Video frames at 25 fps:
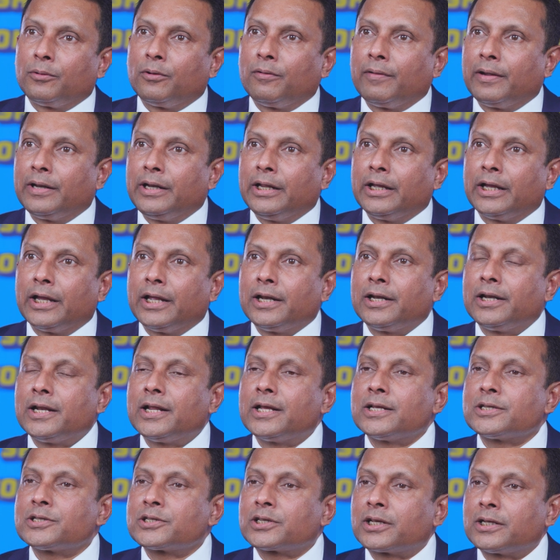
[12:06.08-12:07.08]
providing
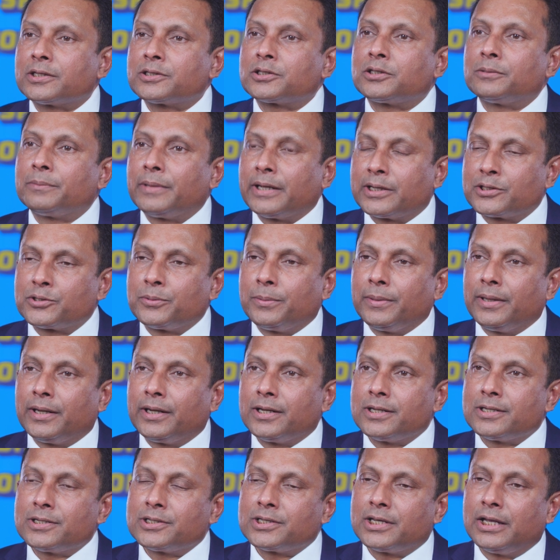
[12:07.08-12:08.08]
enhanced customer
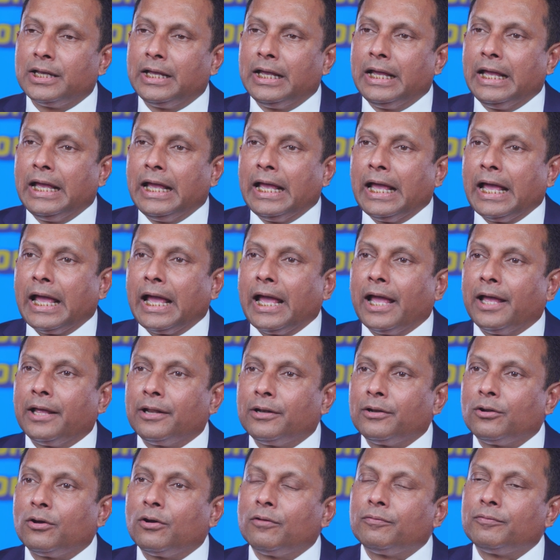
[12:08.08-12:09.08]
experience
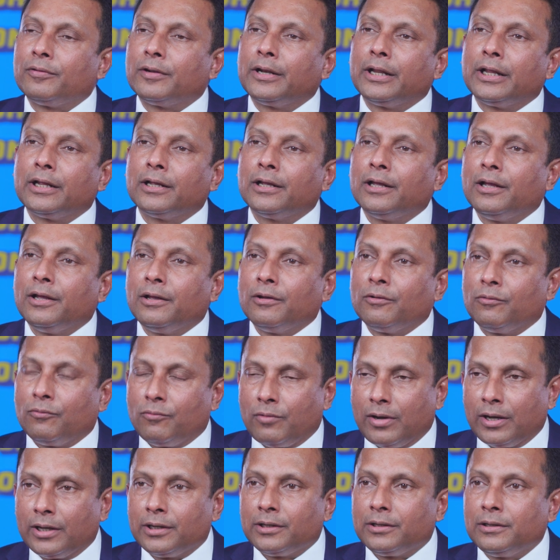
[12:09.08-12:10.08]
and offering
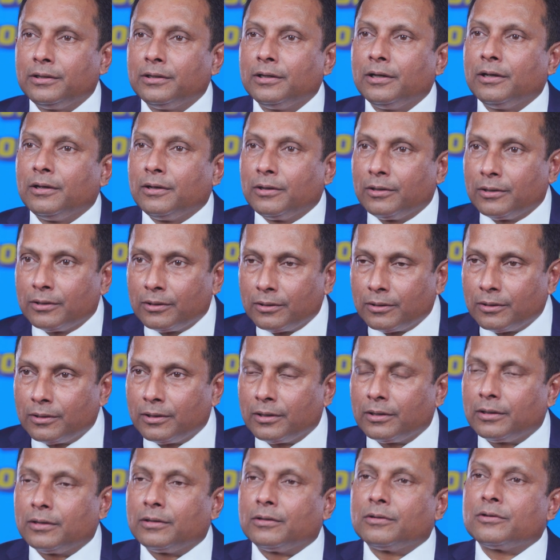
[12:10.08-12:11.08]
wide
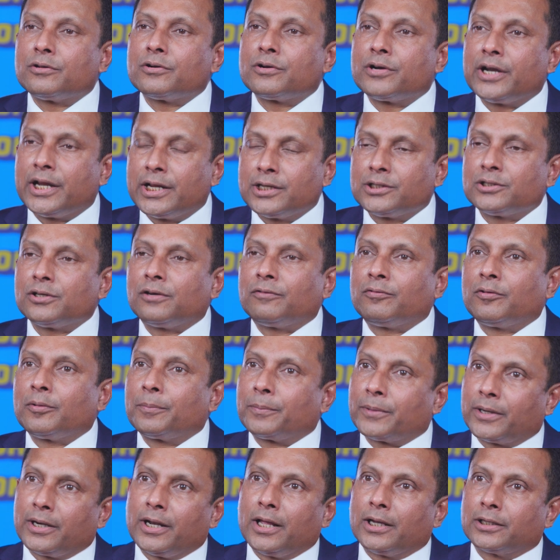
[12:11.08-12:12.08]
range of
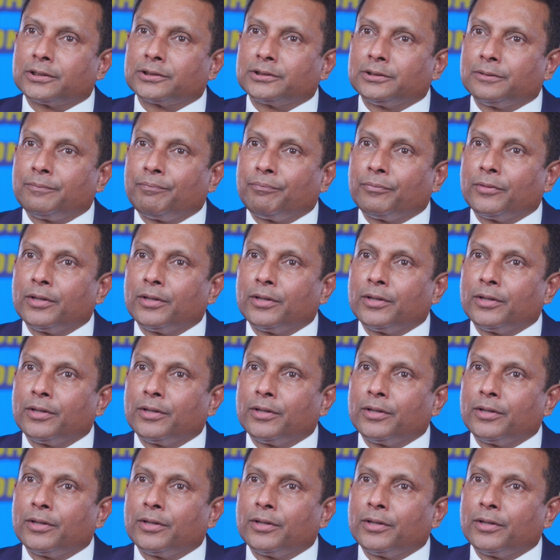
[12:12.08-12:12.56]
products.